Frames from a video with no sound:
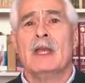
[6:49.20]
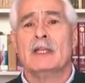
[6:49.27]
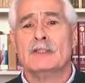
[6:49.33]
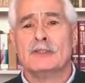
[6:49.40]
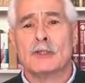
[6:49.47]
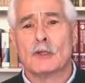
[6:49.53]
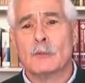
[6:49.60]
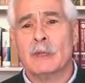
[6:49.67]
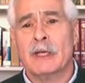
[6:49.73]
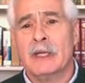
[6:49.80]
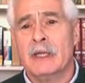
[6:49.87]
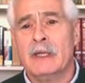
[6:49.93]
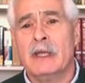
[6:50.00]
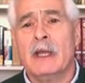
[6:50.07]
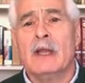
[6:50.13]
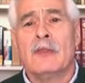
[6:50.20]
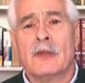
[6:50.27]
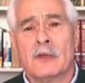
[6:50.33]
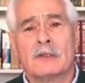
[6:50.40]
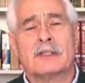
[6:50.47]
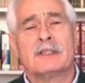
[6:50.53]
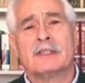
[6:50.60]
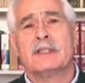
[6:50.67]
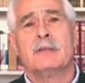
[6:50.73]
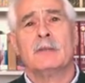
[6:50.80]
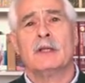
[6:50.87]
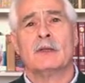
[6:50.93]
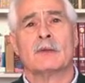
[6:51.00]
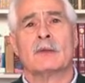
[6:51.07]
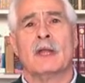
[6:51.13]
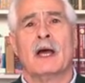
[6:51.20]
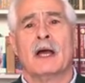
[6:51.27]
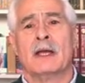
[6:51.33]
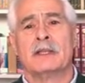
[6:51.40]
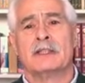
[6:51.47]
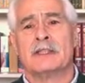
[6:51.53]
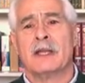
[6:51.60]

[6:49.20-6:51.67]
In Germany, there's a similar line